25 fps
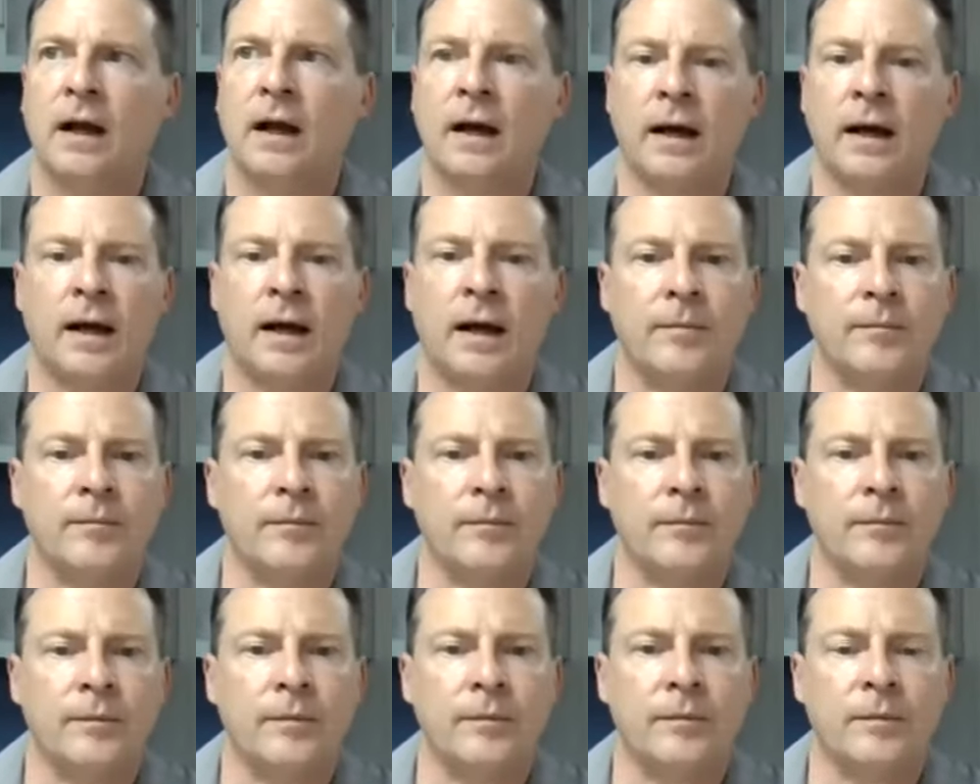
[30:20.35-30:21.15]

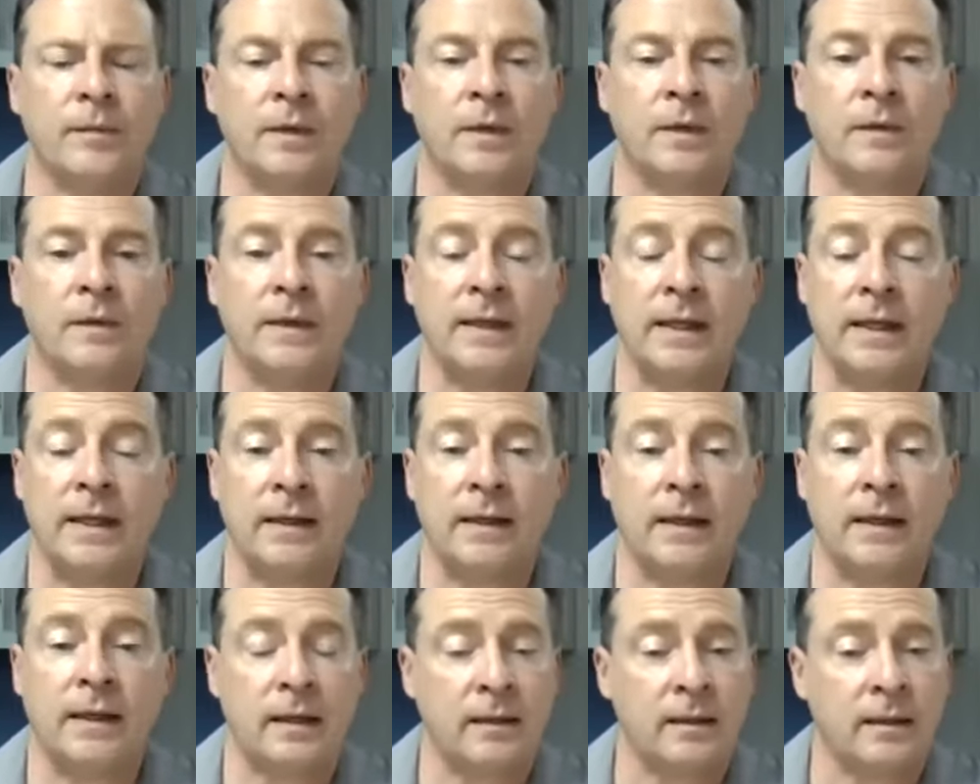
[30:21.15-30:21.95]

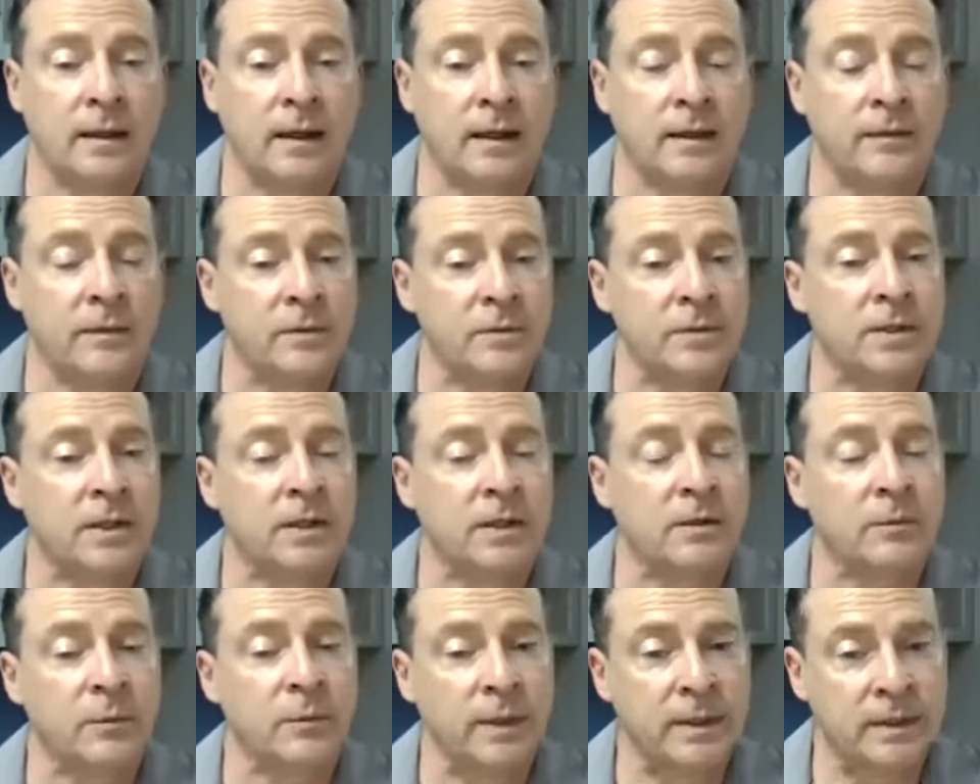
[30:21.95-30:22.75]
there's
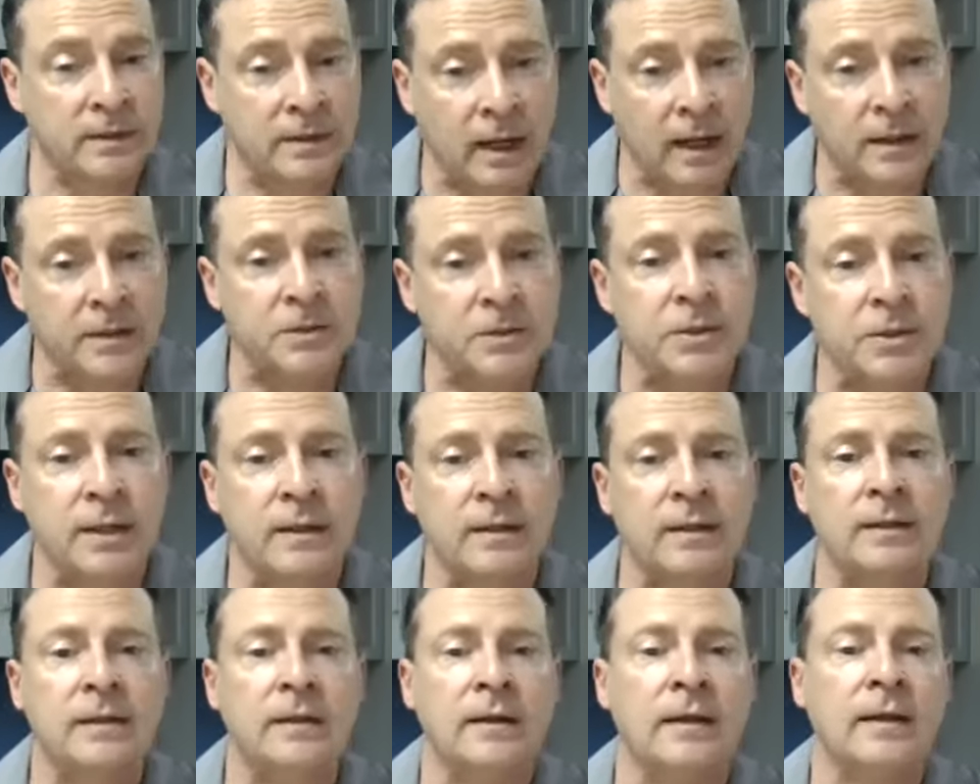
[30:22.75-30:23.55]
a
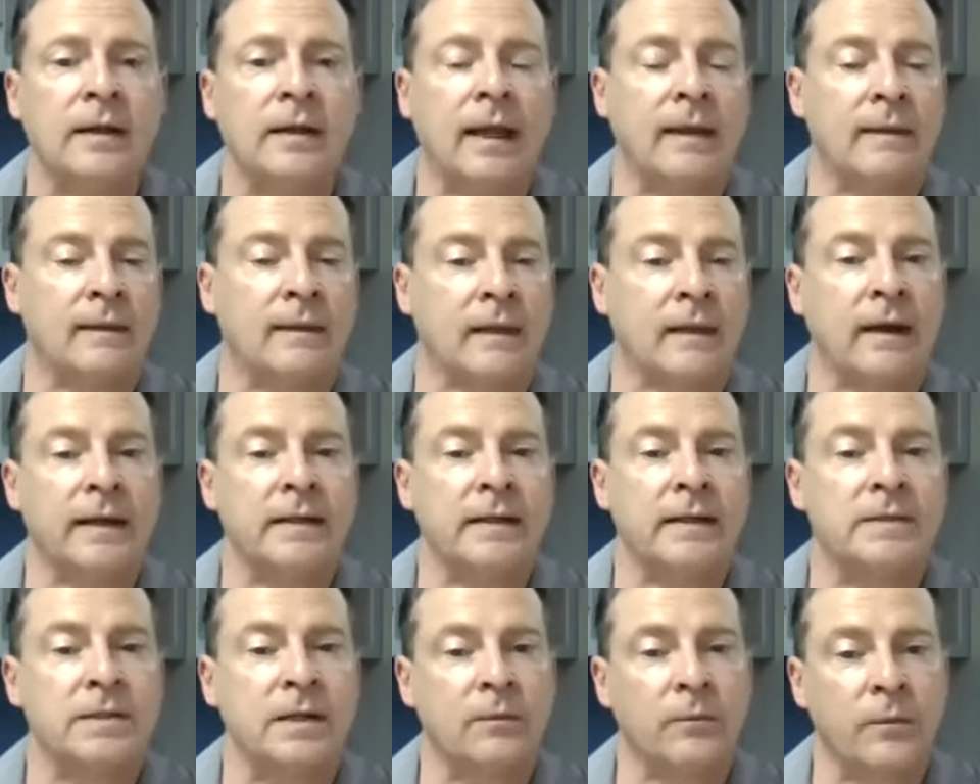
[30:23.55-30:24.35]
reduction in
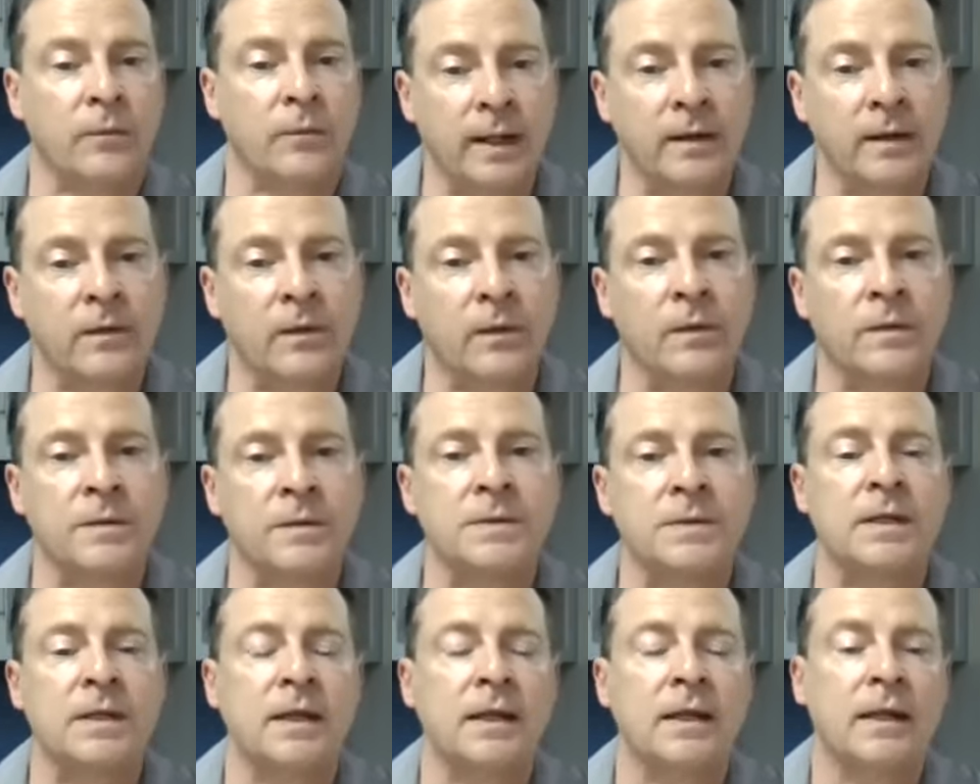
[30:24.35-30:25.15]
lines and
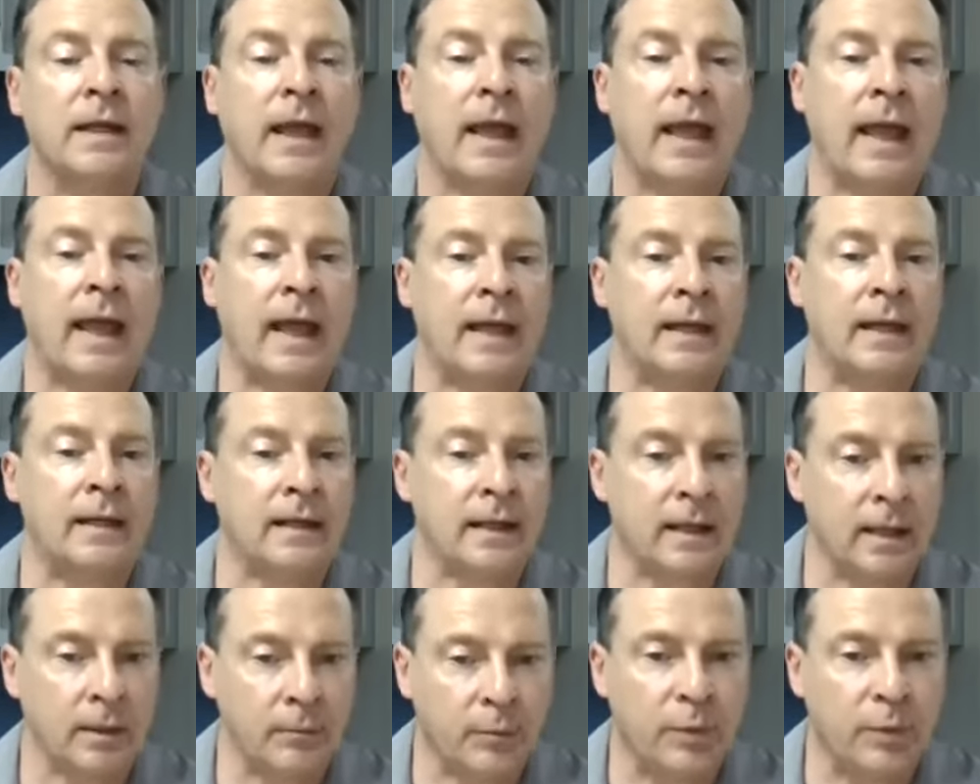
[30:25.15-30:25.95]
wrinkles and
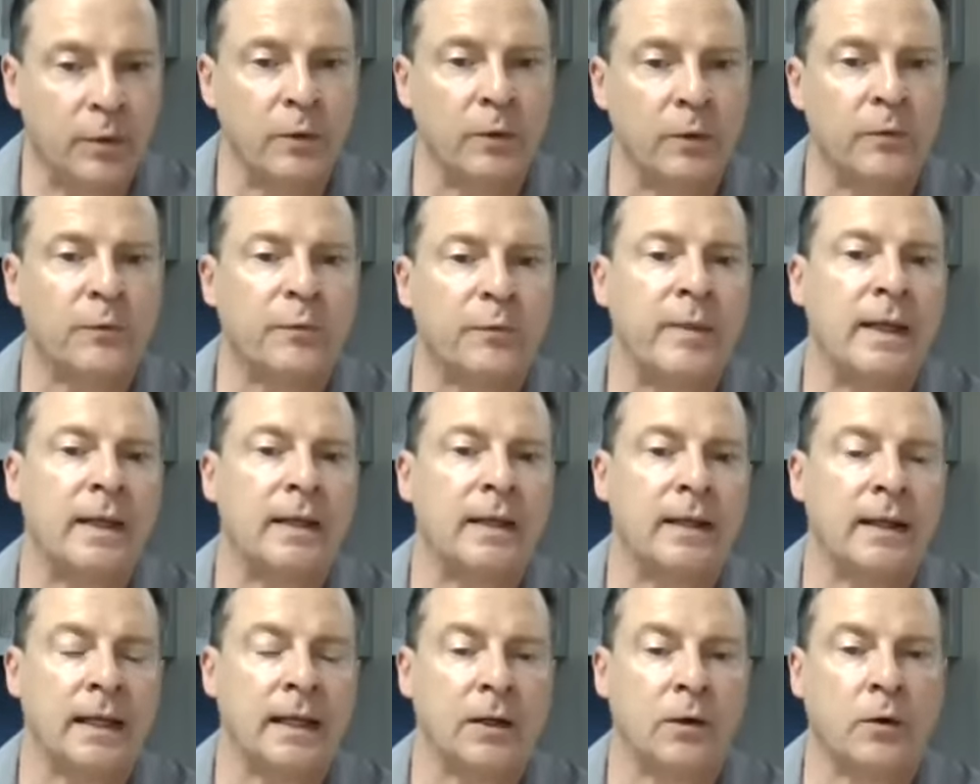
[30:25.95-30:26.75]

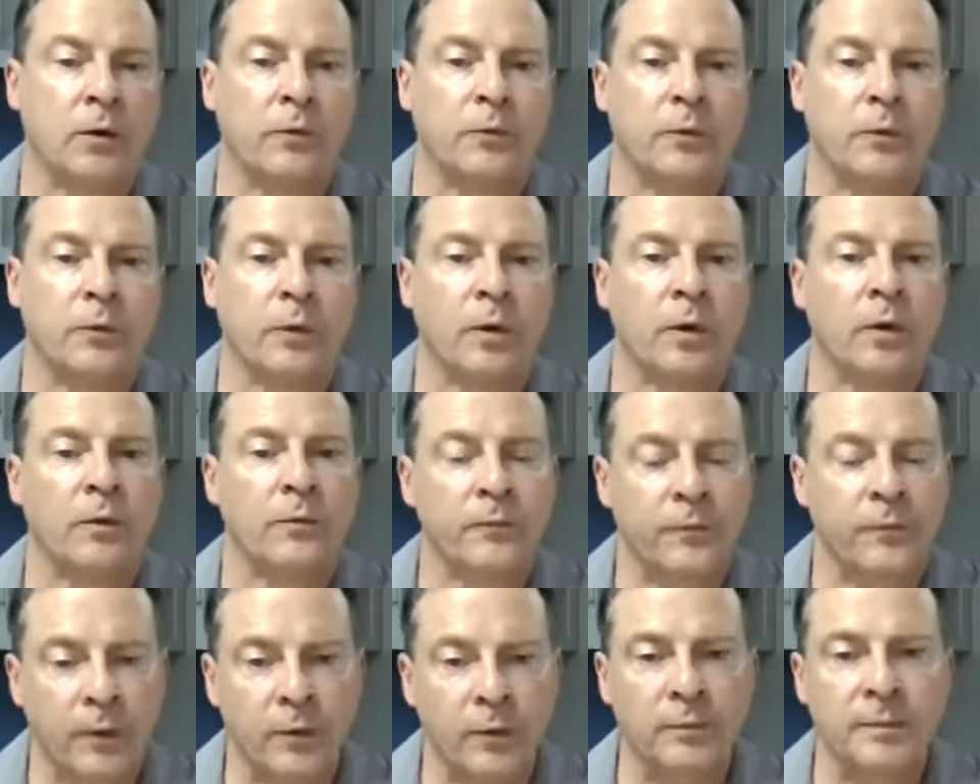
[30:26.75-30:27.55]
improvement in overall
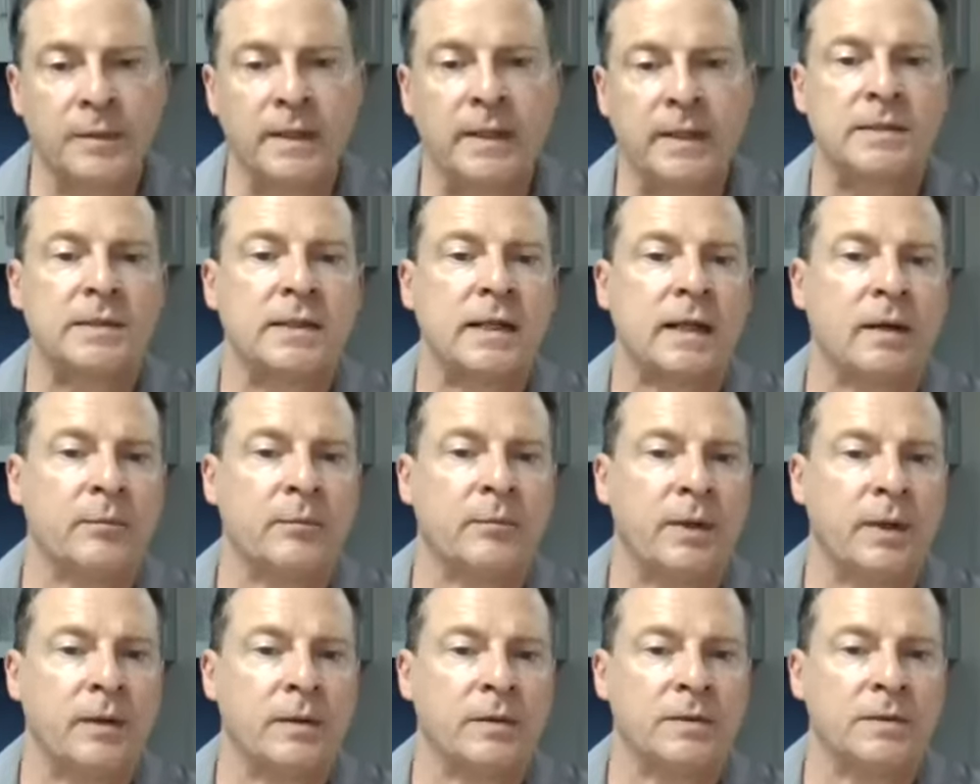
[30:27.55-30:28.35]
firmness and
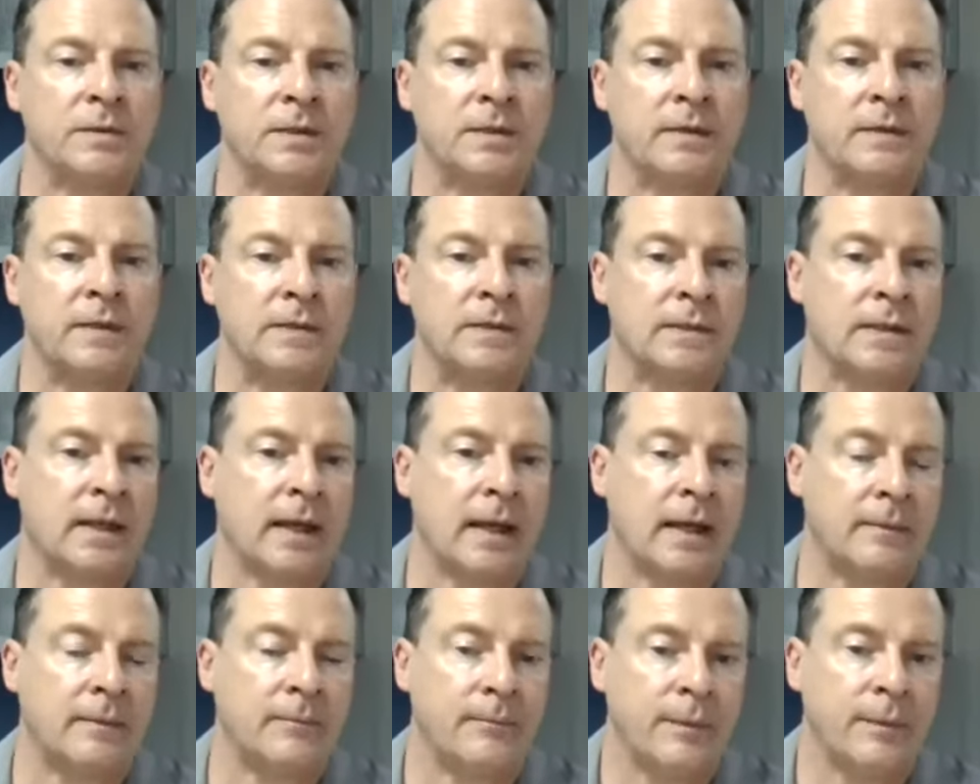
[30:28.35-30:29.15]
appearance of the
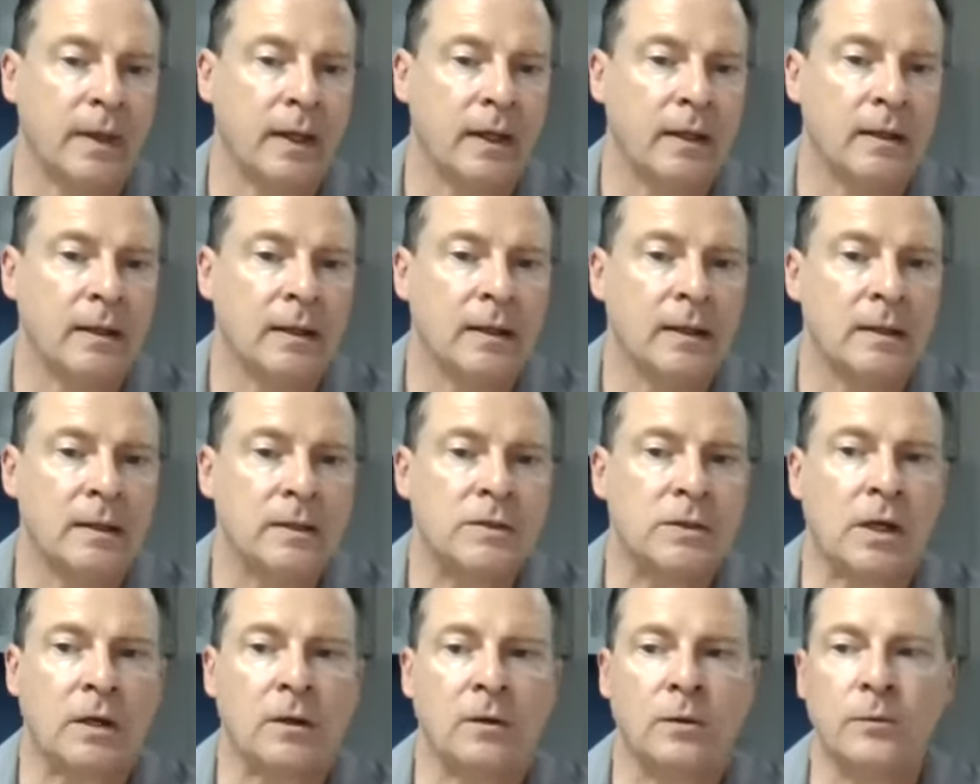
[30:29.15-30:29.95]
skin.
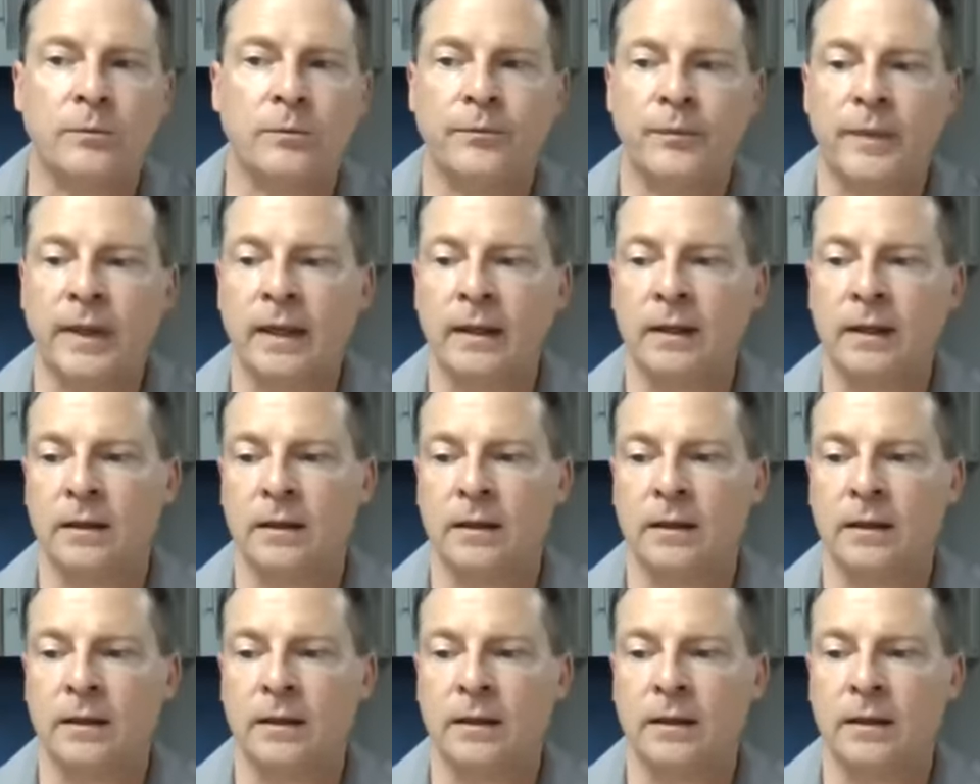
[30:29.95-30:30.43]
So